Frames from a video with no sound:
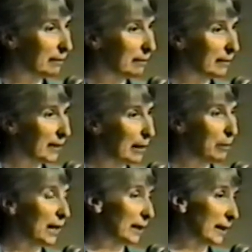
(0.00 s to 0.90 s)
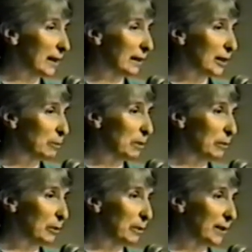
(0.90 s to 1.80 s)
And we had a gay and lesbian
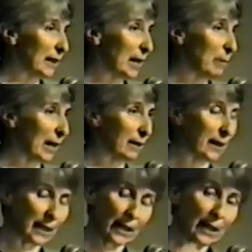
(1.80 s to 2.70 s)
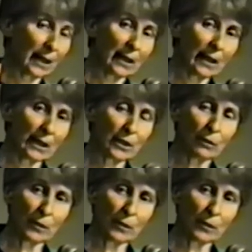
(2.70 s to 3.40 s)
movement that came out of that. And so for the